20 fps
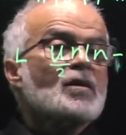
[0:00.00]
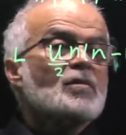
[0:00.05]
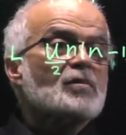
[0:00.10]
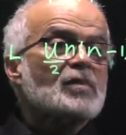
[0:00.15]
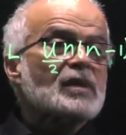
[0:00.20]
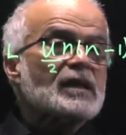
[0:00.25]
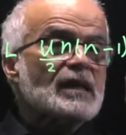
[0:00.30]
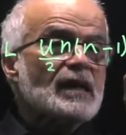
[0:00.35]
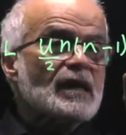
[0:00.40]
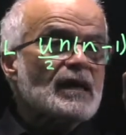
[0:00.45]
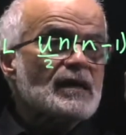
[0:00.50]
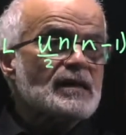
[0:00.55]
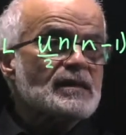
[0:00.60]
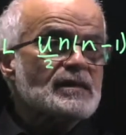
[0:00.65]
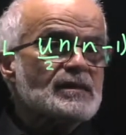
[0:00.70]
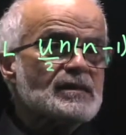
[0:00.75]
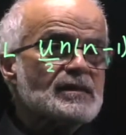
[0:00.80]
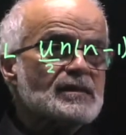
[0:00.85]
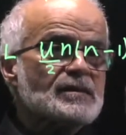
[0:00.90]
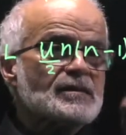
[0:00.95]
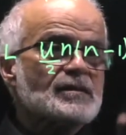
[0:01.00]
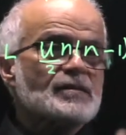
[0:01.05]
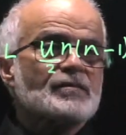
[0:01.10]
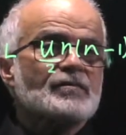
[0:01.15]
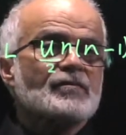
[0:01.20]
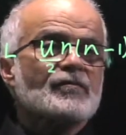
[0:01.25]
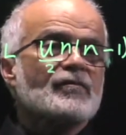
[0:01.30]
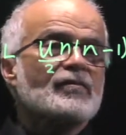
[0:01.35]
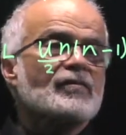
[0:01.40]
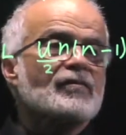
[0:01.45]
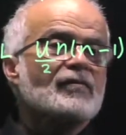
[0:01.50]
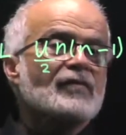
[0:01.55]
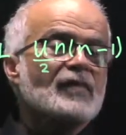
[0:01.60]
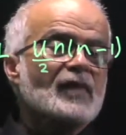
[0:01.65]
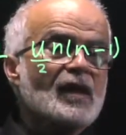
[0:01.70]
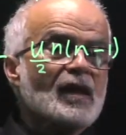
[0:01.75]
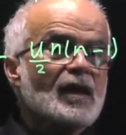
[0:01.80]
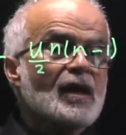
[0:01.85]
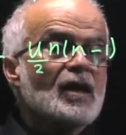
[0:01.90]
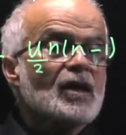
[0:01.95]
plus
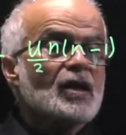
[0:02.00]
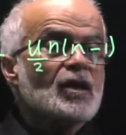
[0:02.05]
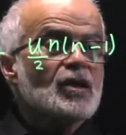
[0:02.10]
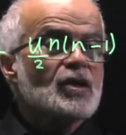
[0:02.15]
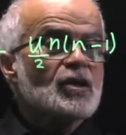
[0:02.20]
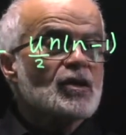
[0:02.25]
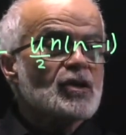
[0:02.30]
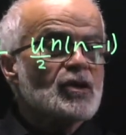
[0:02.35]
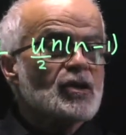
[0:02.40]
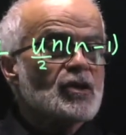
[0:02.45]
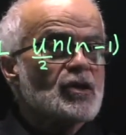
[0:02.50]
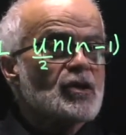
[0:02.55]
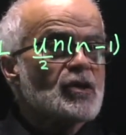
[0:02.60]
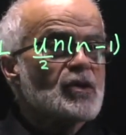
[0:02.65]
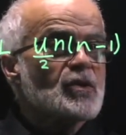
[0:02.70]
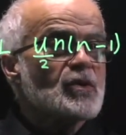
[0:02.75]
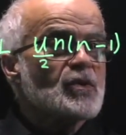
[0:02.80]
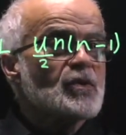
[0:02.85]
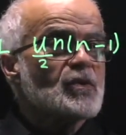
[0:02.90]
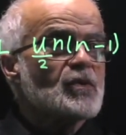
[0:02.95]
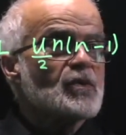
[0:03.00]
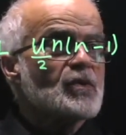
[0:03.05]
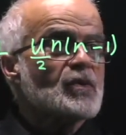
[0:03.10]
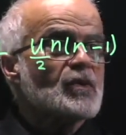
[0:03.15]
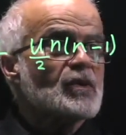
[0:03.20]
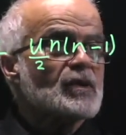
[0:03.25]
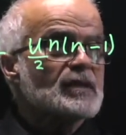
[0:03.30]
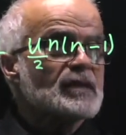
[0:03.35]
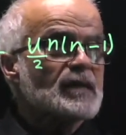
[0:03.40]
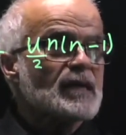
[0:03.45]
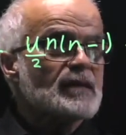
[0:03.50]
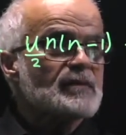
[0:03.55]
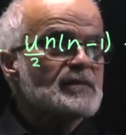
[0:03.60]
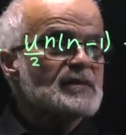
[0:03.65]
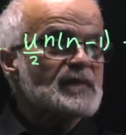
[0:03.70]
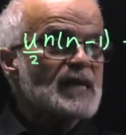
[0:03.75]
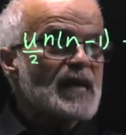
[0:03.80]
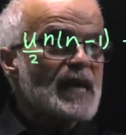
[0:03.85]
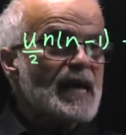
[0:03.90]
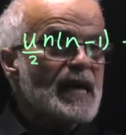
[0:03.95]
U
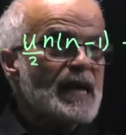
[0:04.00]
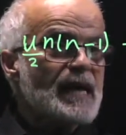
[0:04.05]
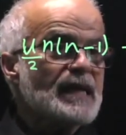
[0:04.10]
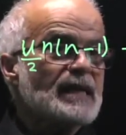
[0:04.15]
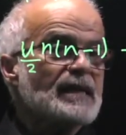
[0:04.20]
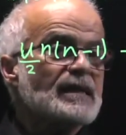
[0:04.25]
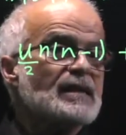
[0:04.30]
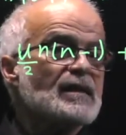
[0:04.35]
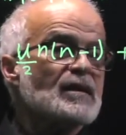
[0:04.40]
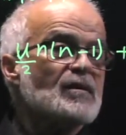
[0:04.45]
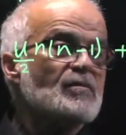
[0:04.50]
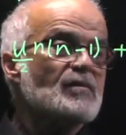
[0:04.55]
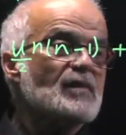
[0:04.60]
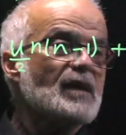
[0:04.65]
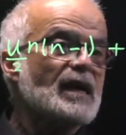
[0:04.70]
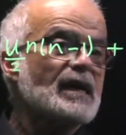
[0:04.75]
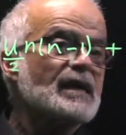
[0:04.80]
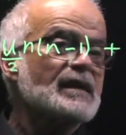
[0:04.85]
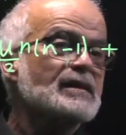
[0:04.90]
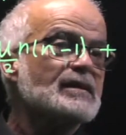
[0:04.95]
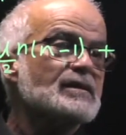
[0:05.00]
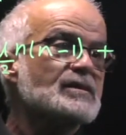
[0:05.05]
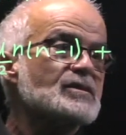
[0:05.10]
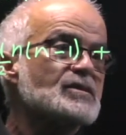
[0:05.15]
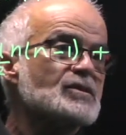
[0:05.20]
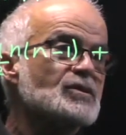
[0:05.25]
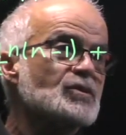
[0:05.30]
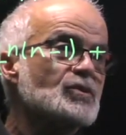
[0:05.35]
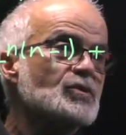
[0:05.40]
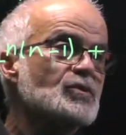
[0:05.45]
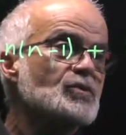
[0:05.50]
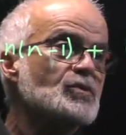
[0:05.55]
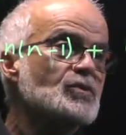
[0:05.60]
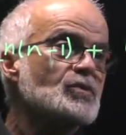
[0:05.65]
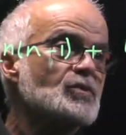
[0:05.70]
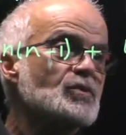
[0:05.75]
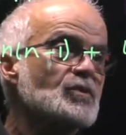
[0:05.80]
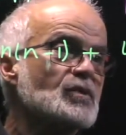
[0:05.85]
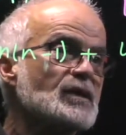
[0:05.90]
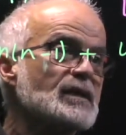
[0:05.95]
times N minus
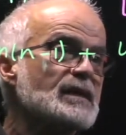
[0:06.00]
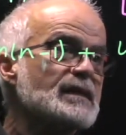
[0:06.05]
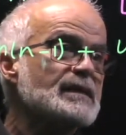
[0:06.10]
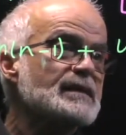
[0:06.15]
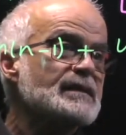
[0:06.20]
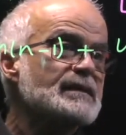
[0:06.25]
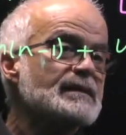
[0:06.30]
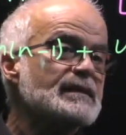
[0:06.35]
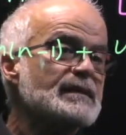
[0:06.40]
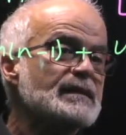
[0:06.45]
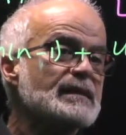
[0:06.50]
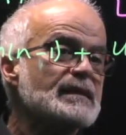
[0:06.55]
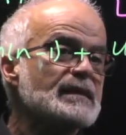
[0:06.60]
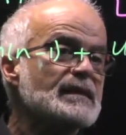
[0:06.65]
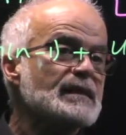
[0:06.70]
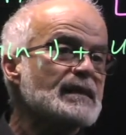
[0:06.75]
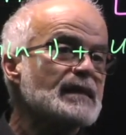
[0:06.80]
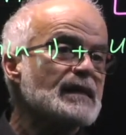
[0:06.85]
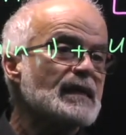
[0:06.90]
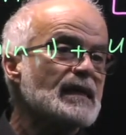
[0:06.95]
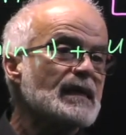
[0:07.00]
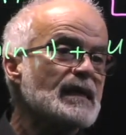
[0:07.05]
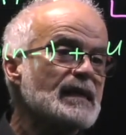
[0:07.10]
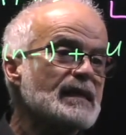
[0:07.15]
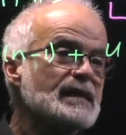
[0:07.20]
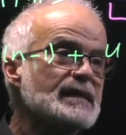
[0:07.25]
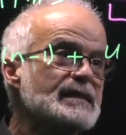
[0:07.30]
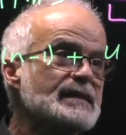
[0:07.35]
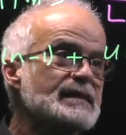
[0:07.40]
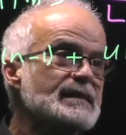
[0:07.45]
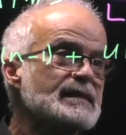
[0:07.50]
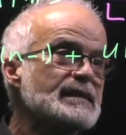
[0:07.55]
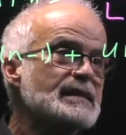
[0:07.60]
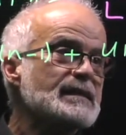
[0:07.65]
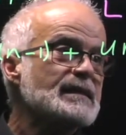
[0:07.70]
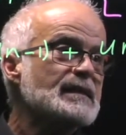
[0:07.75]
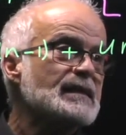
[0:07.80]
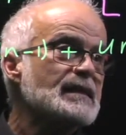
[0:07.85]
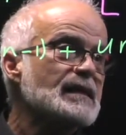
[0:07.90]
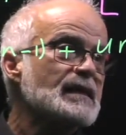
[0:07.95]
2 T
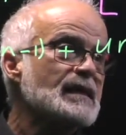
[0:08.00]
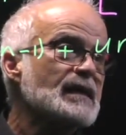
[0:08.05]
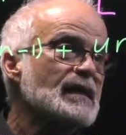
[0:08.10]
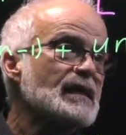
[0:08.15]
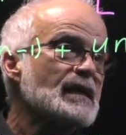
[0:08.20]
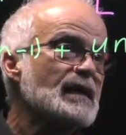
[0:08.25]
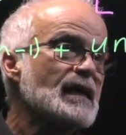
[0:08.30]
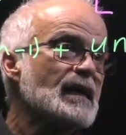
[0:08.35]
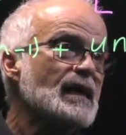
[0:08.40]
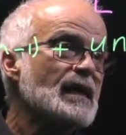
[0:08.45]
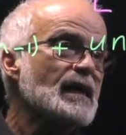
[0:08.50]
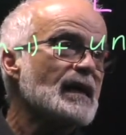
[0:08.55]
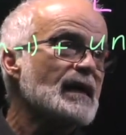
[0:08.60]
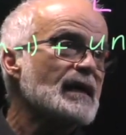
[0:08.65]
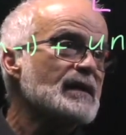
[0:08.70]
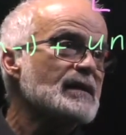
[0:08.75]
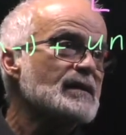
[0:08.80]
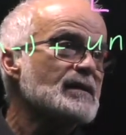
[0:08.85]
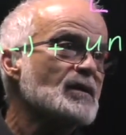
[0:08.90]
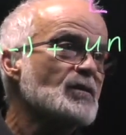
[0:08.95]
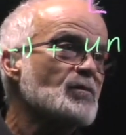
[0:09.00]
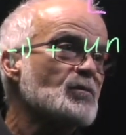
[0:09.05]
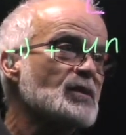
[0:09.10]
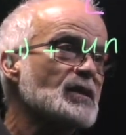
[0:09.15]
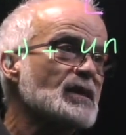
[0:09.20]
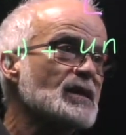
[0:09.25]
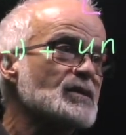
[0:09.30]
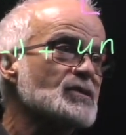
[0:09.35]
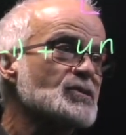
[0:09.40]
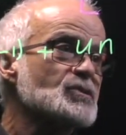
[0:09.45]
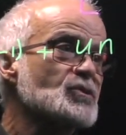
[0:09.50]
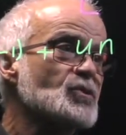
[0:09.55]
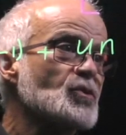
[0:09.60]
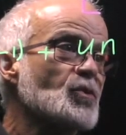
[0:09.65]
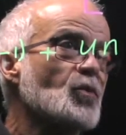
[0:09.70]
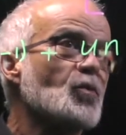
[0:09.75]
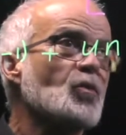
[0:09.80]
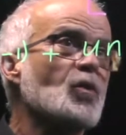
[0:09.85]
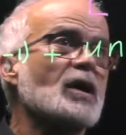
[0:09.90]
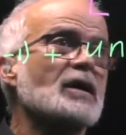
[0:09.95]
D N plus
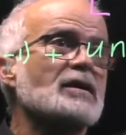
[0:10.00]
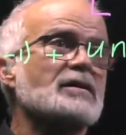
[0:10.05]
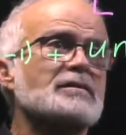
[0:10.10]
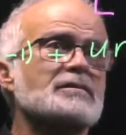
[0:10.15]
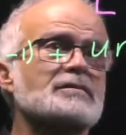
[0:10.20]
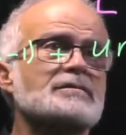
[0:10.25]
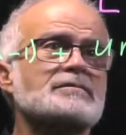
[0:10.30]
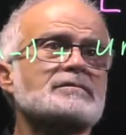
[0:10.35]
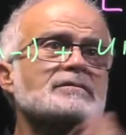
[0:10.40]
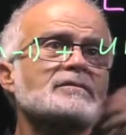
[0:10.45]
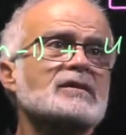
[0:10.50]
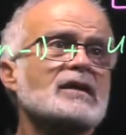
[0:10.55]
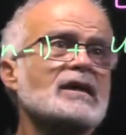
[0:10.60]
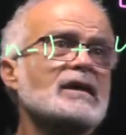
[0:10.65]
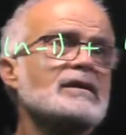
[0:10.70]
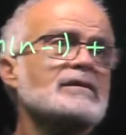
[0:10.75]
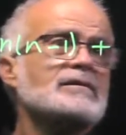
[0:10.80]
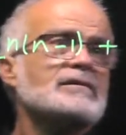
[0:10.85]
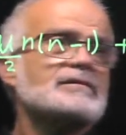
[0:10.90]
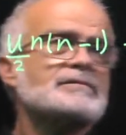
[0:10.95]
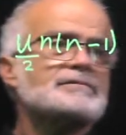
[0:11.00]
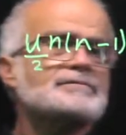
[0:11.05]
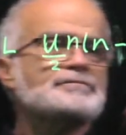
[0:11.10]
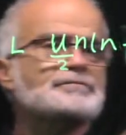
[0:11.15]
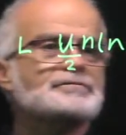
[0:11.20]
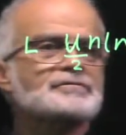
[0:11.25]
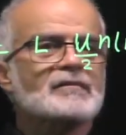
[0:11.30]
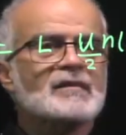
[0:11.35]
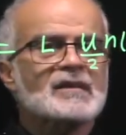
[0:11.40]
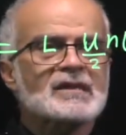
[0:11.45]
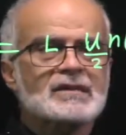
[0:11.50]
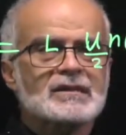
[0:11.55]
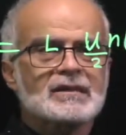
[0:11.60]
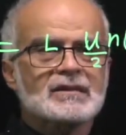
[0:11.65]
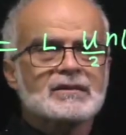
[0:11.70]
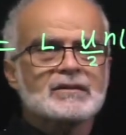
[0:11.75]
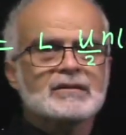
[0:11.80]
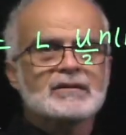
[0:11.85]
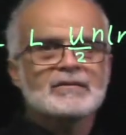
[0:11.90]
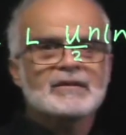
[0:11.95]
1. Okay,
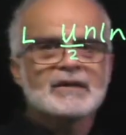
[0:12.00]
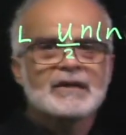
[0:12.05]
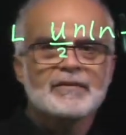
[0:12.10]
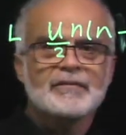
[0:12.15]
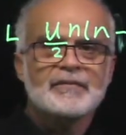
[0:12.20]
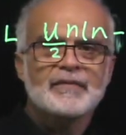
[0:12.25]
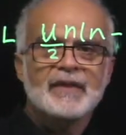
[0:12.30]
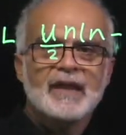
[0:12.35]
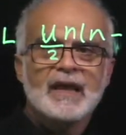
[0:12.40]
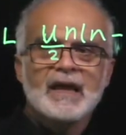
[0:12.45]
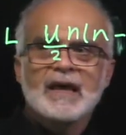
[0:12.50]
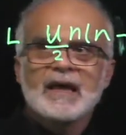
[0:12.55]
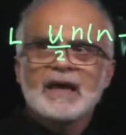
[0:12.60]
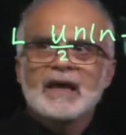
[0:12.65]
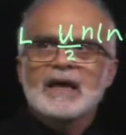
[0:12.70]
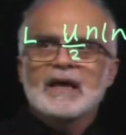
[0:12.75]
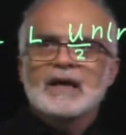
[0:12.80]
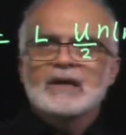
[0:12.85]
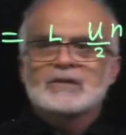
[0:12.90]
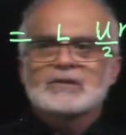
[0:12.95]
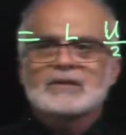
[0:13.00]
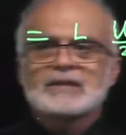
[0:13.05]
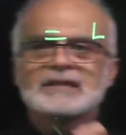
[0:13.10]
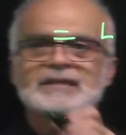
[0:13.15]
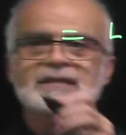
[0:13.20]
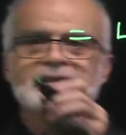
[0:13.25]
system here. So this